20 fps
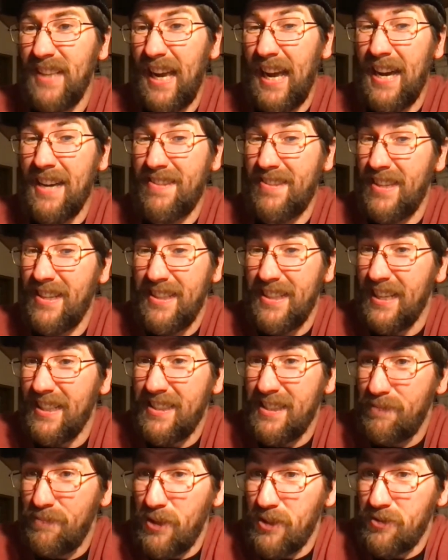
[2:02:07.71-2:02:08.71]
I think
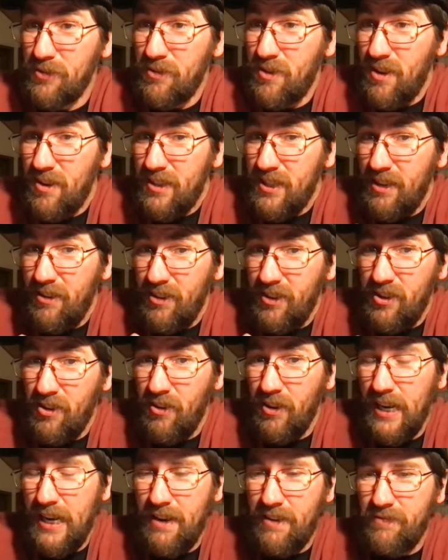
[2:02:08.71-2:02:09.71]
that's in muscle car
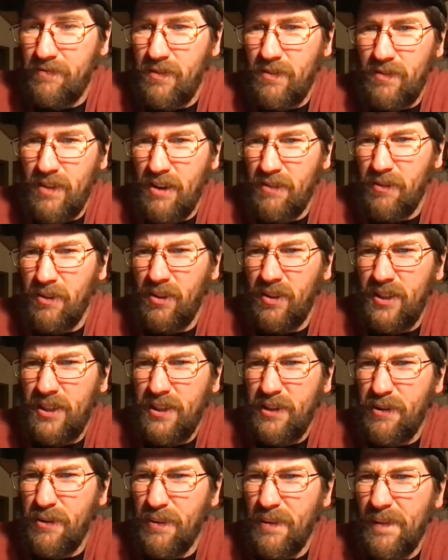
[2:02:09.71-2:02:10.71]
territory. I really
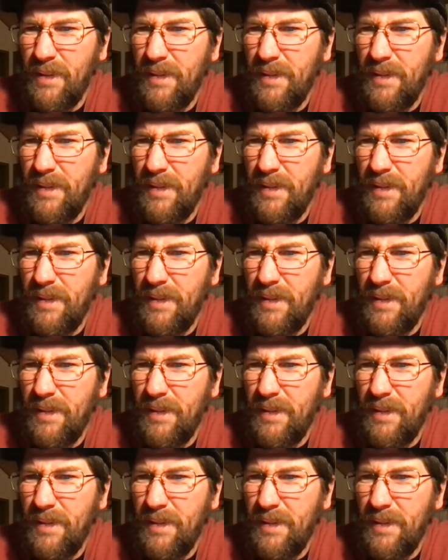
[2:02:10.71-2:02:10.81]
do.